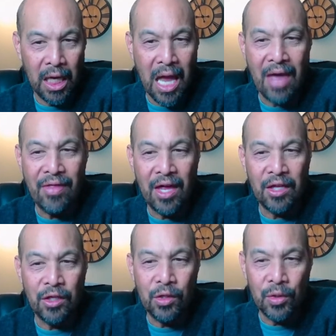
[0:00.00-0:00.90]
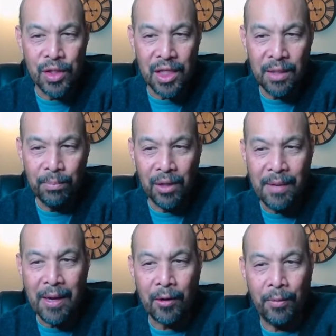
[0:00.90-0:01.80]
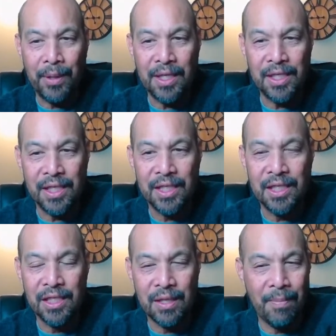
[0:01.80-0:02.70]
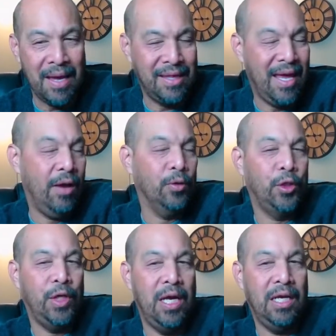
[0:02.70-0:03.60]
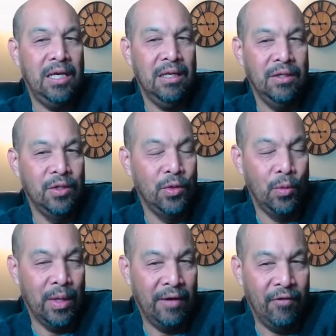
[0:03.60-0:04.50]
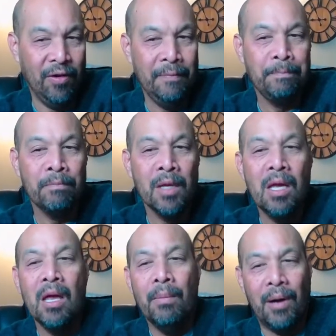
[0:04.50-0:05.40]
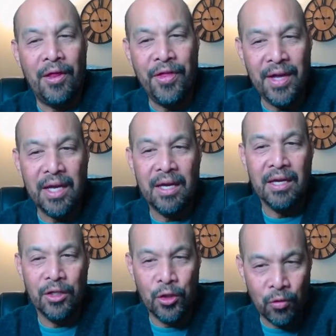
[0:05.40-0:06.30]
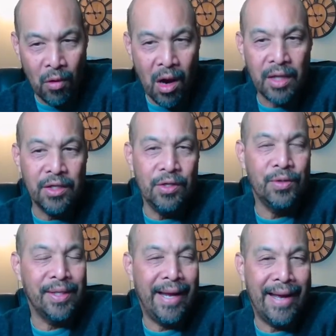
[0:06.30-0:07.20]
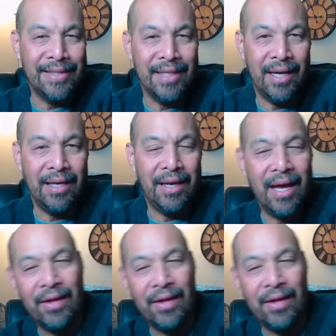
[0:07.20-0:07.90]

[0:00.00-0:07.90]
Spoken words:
and then use the Playmaker pieces to make the house shake, to do whatever. But I think trying to use an asset and